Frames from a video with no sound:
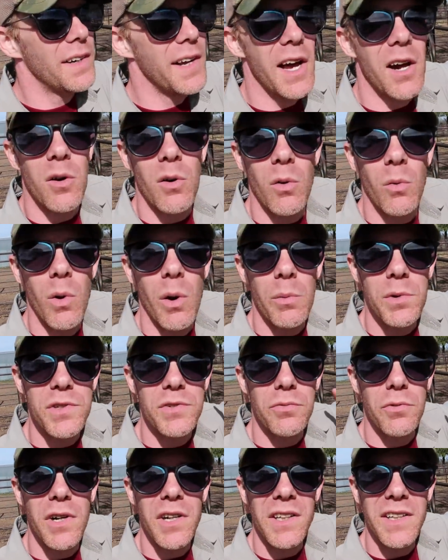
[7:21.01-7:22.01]
Now, what
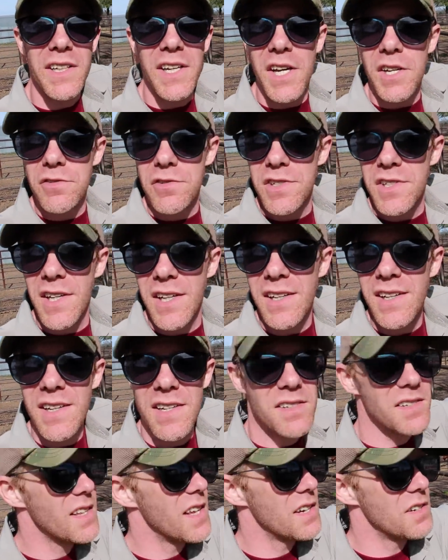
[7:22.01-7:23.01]
was really interesting
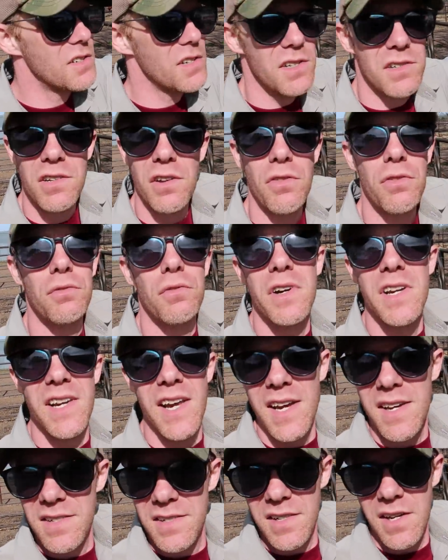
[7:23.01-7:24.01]
is that just three
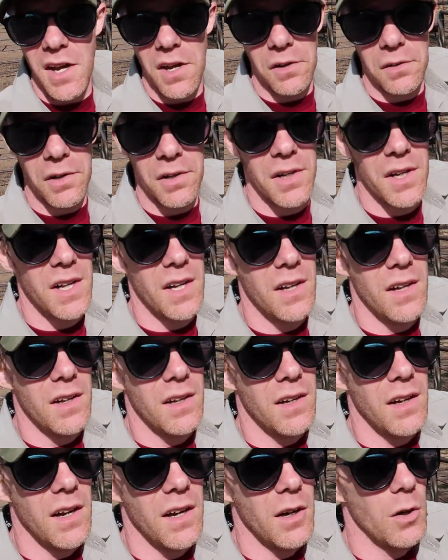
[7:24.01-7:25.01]
days ago,
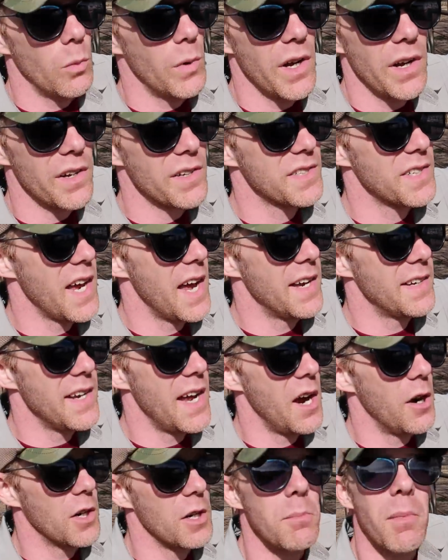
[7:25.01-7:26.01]
uh, we all sat
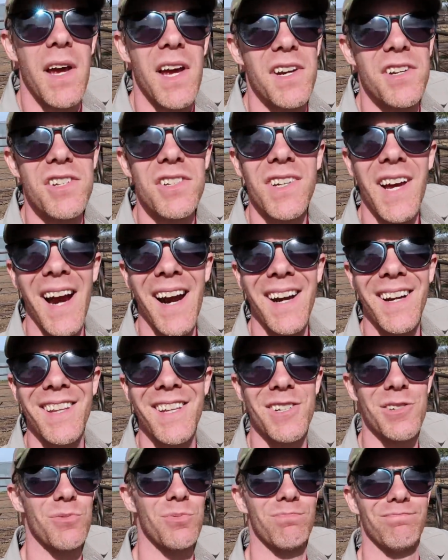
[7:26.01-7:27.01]
down and made just kind
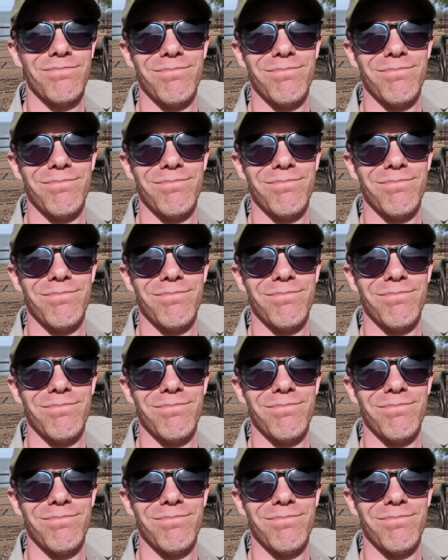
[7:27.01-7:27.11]
of this